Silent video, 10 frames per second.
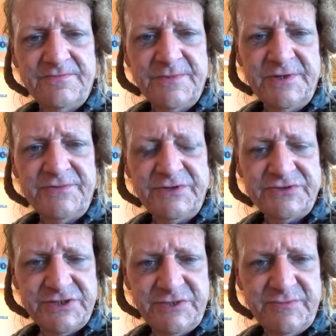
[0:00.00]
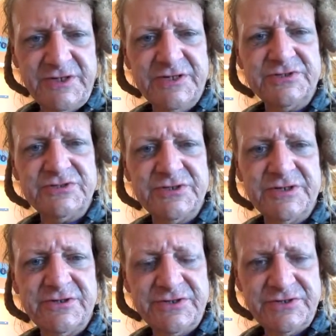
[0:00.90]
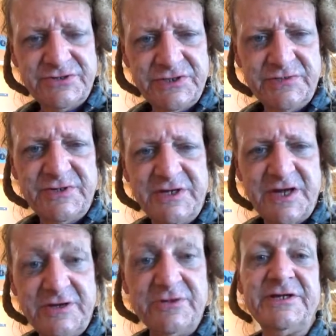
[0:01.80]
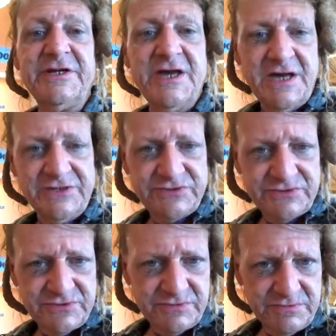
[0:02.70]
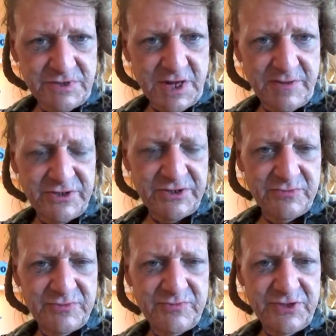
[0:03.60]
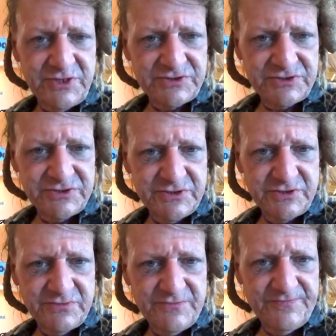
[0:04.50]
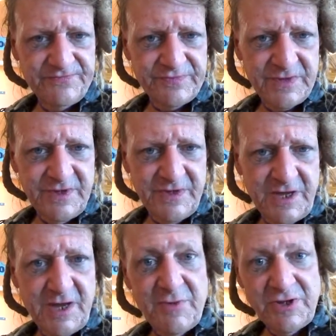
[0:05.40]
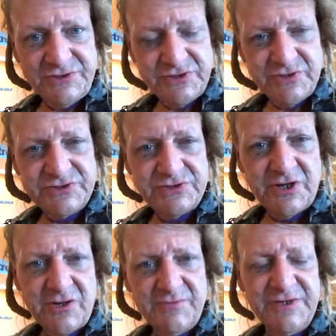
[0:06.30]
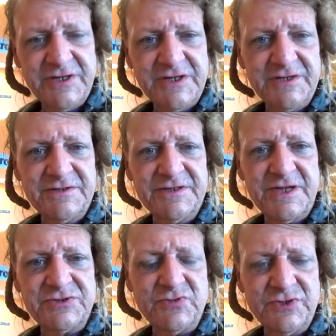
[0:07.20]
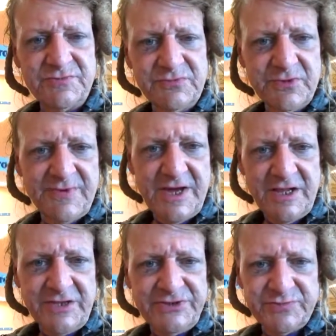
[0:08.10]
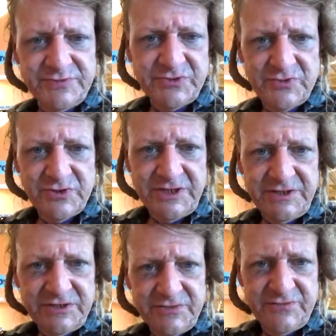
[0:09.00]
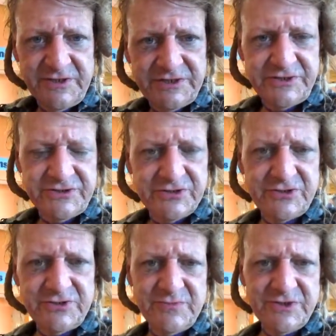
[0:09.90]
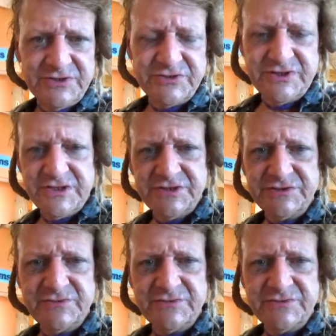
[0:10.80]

If you see me get triggered, you see me angry, yes, I'm a human being still. I'm also a star being. That's what the balance between the fifth and third dimension is.